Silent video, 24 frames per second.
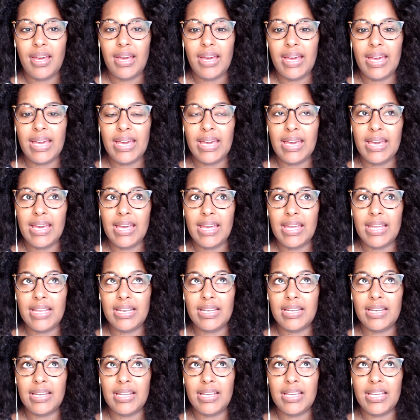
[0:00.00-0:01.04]

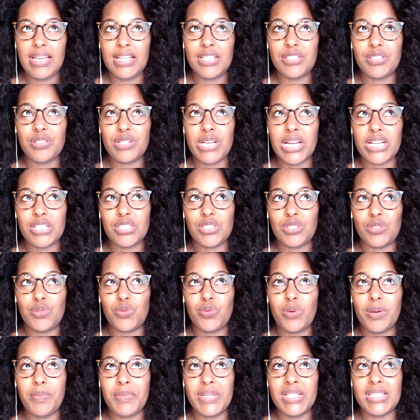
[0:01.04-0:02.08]
and International
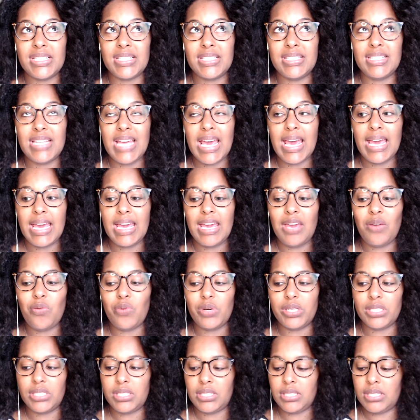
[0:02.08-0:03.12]
Women's Day
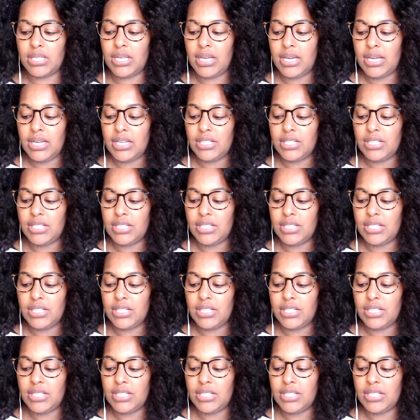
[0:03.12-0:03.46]
was